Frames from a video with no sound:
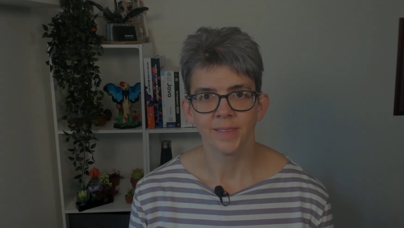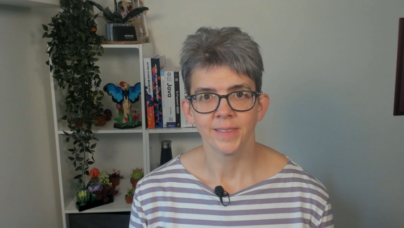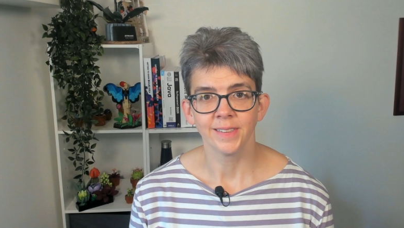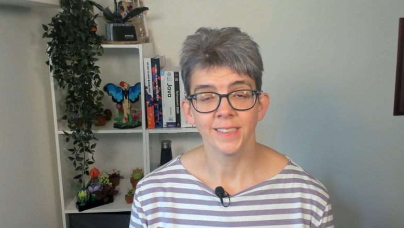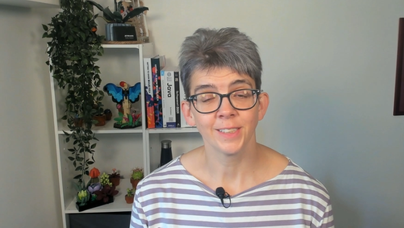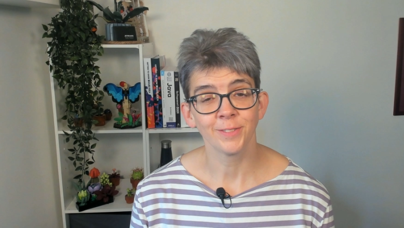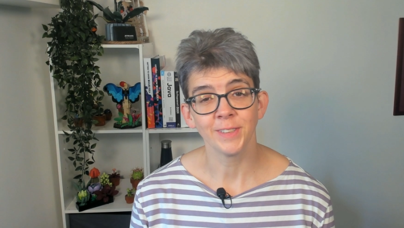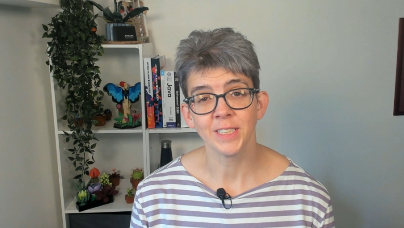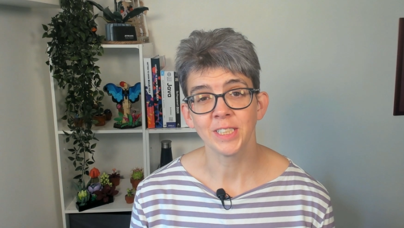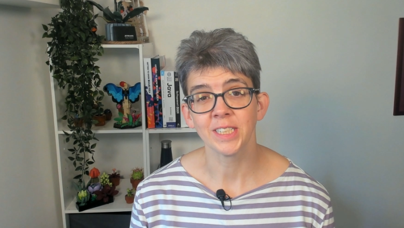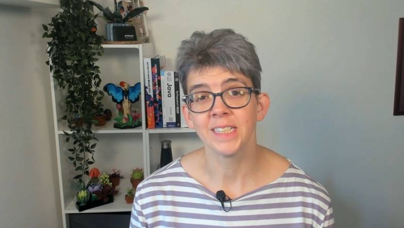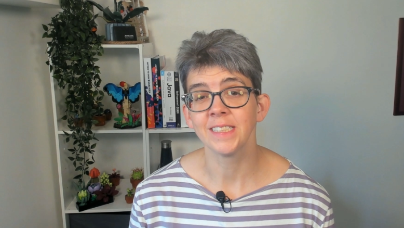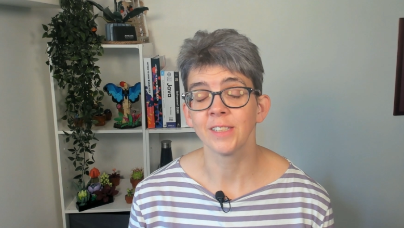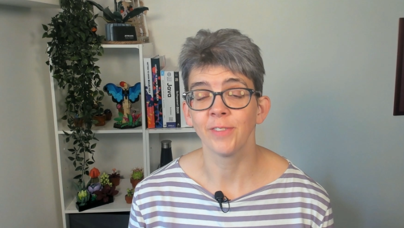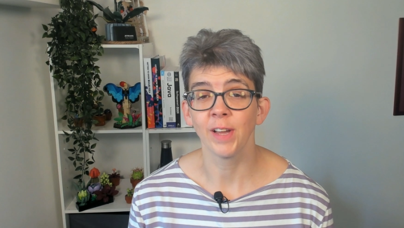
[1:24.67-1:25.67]
This
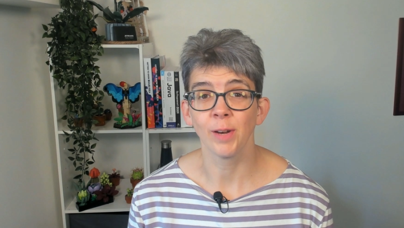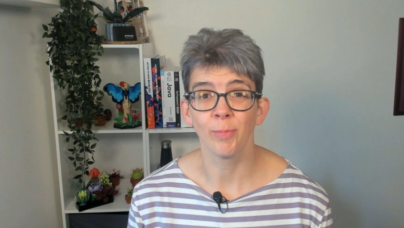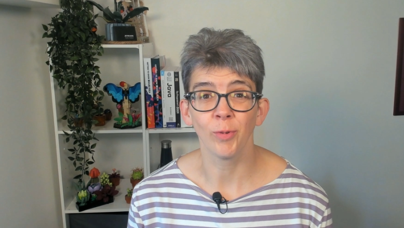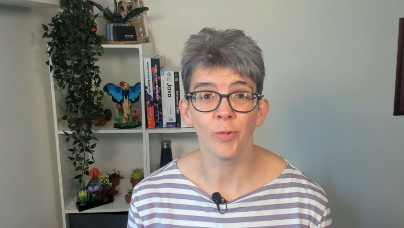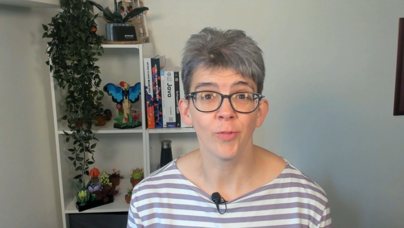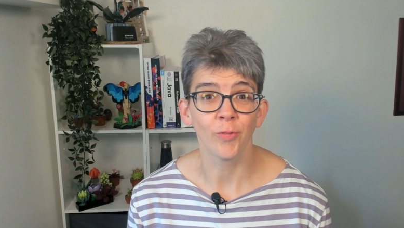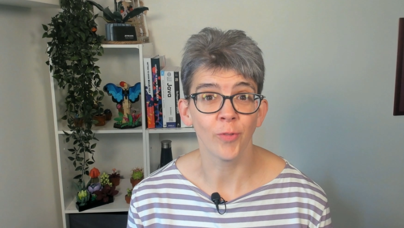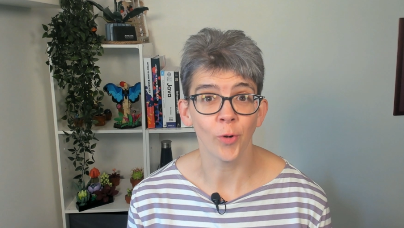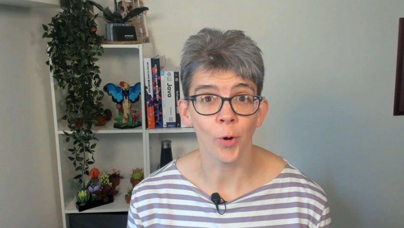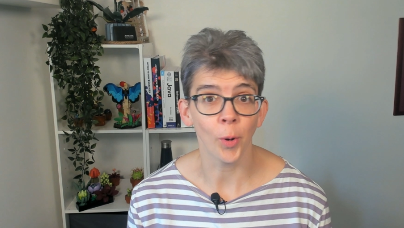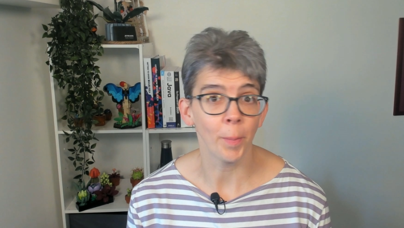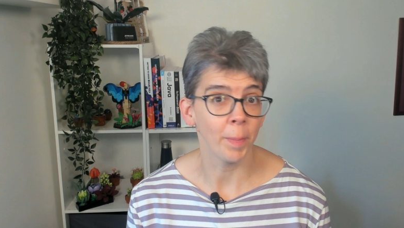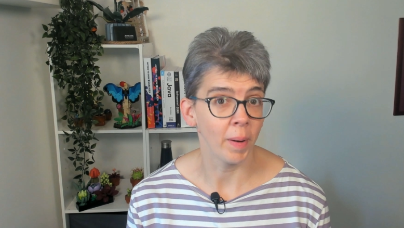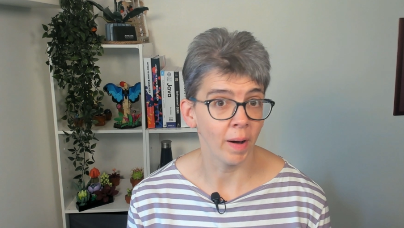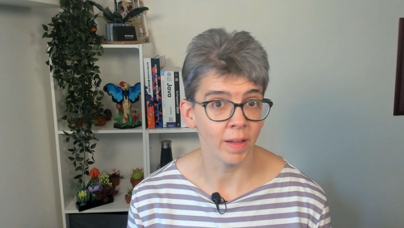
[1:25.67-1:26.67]
feature is available
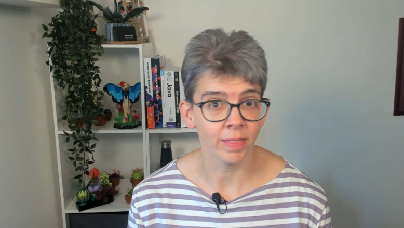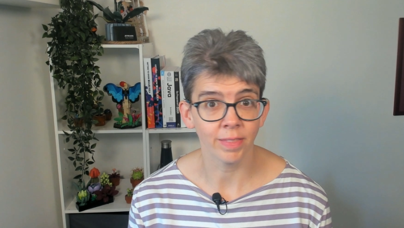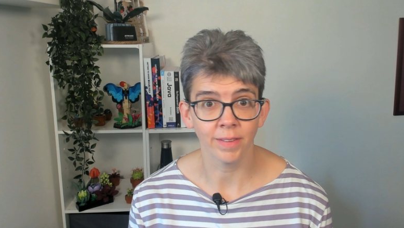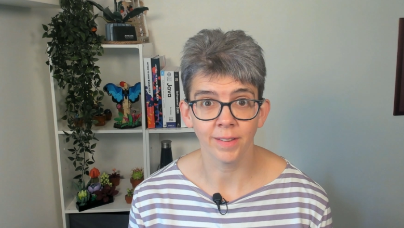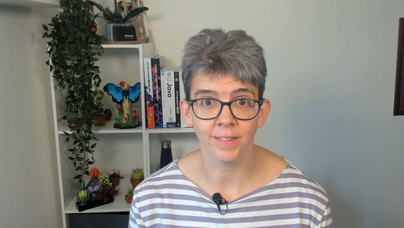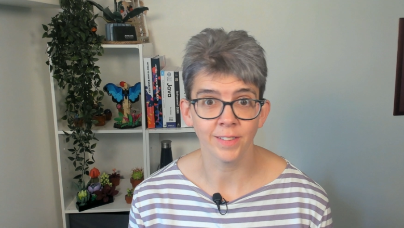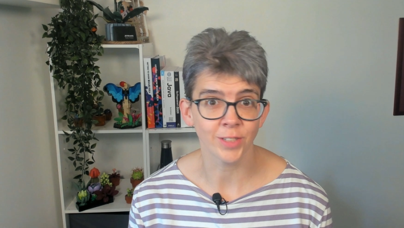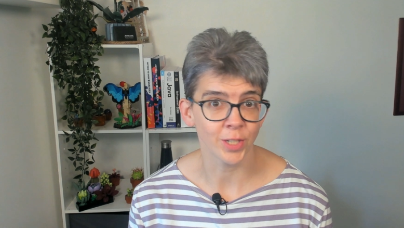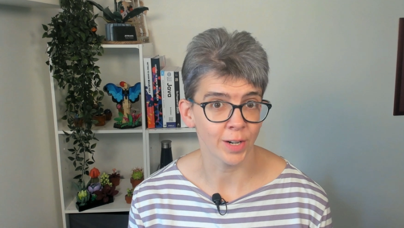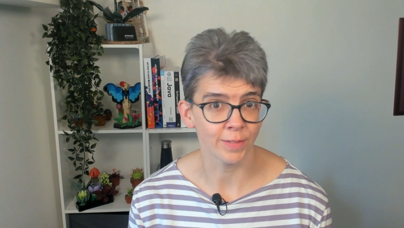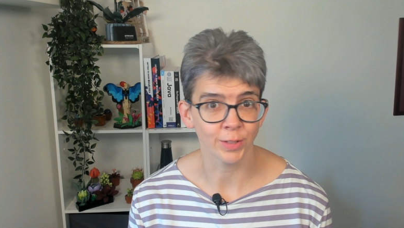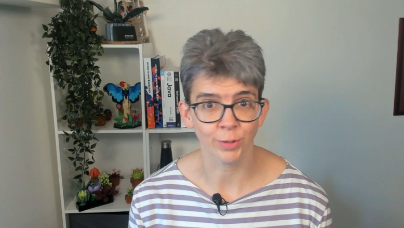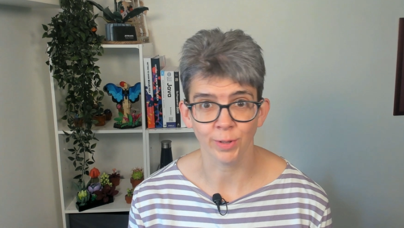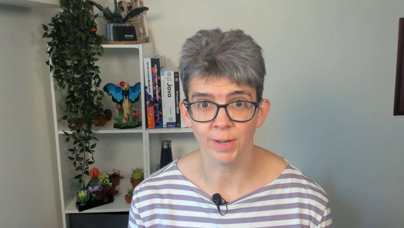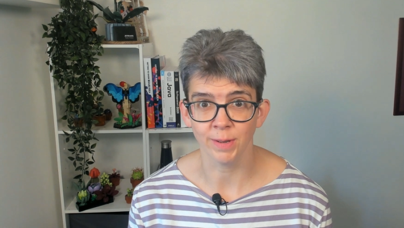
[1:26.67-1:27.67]
for Python,
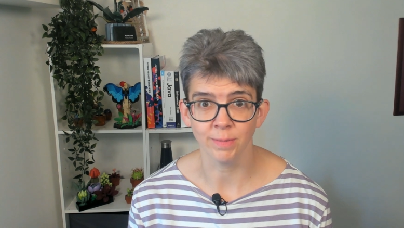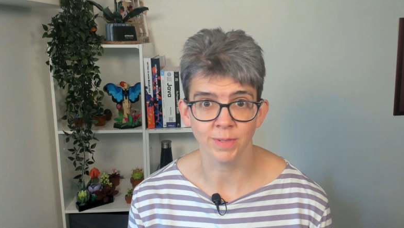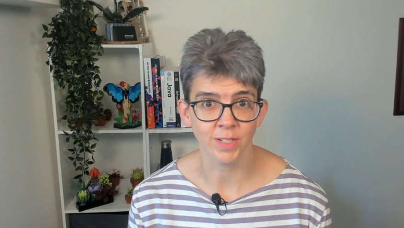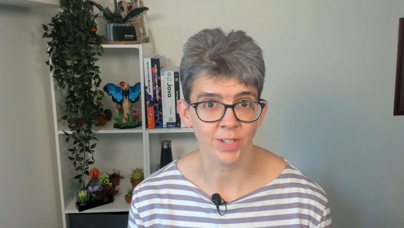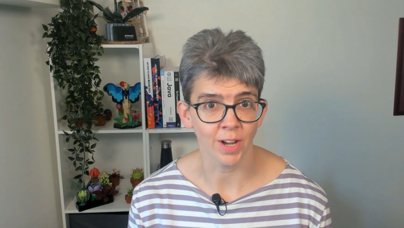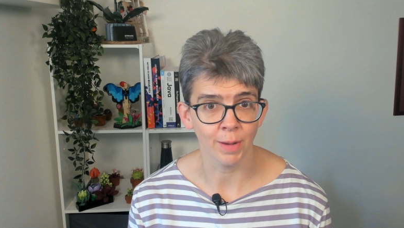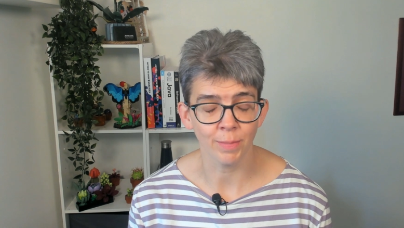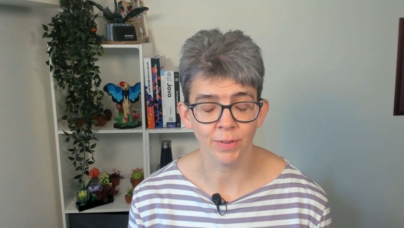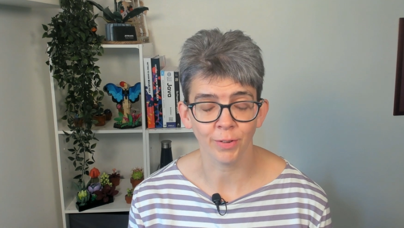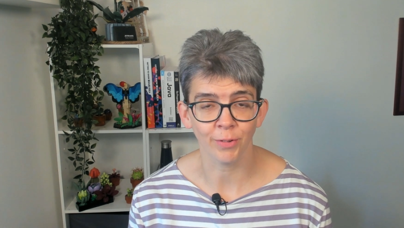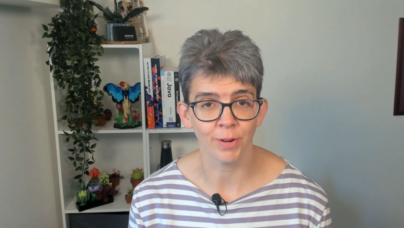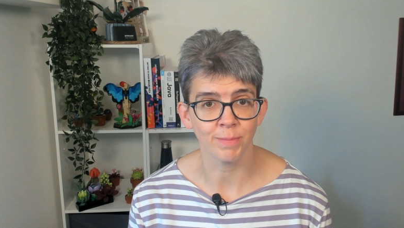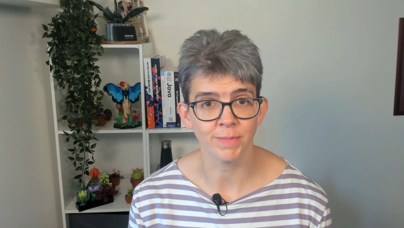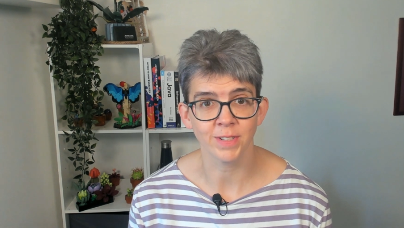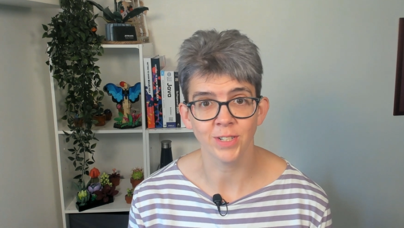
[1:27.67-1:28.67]
JavaScript,
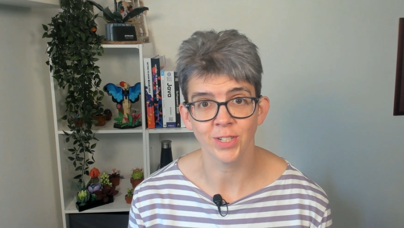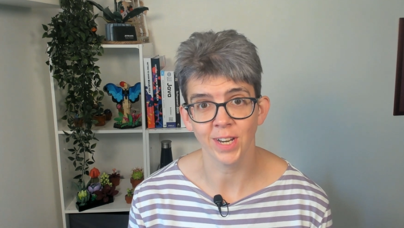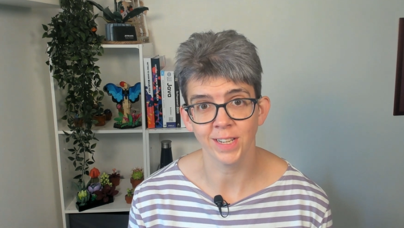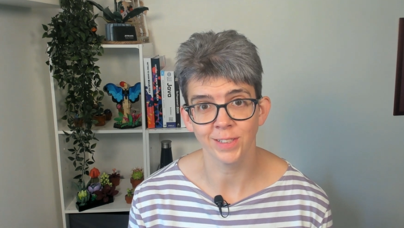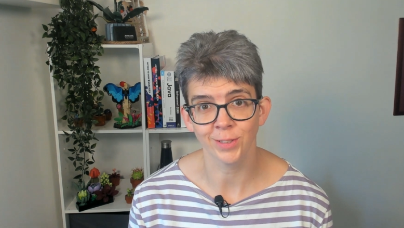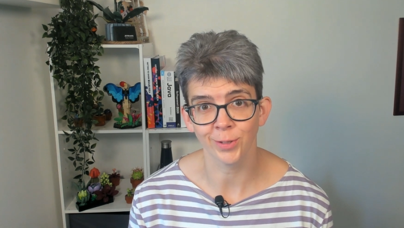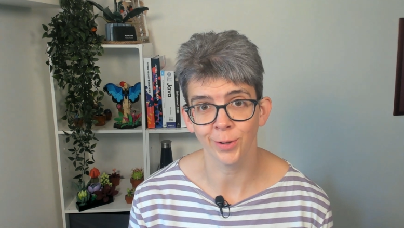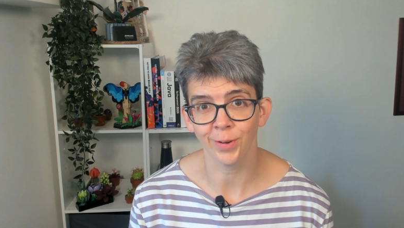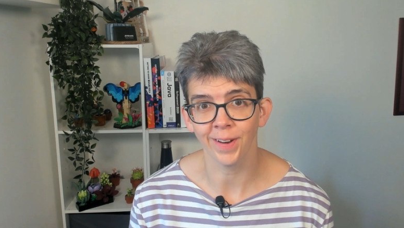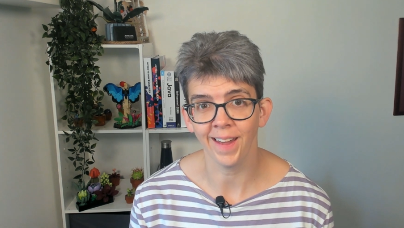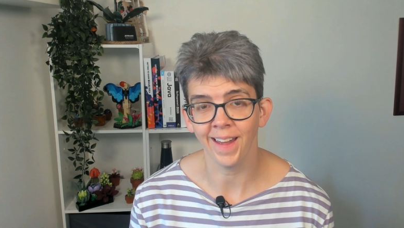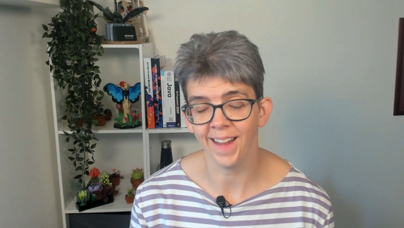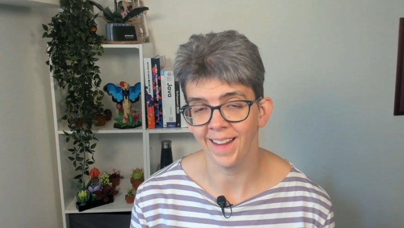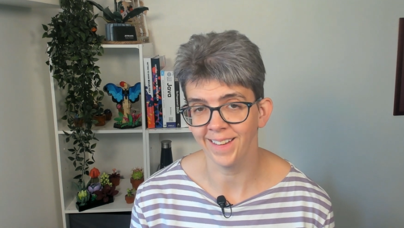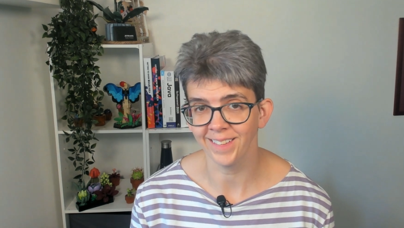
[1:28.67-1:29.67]
TypeScript, JSON
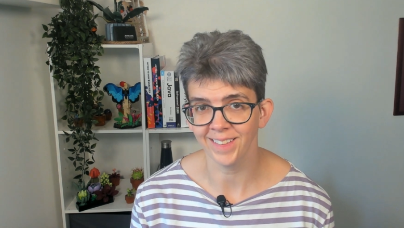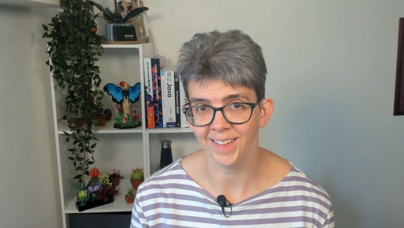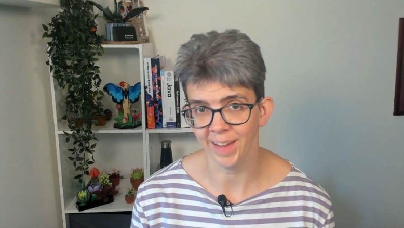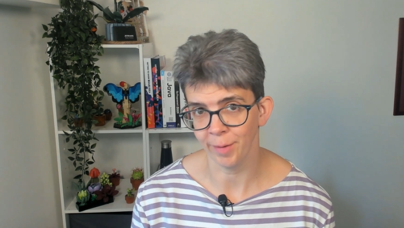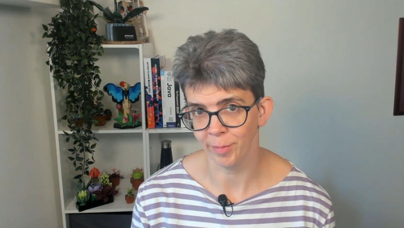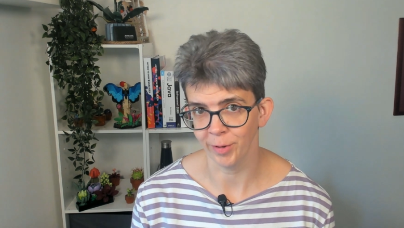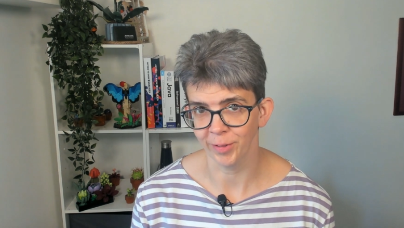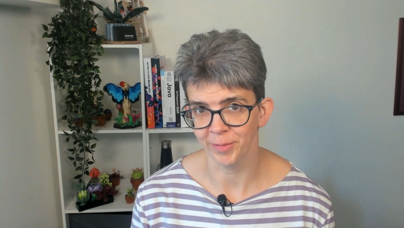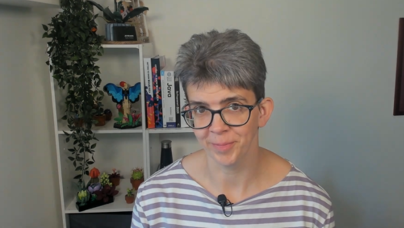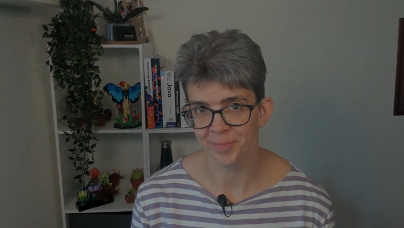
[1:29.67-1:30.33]
and YAML.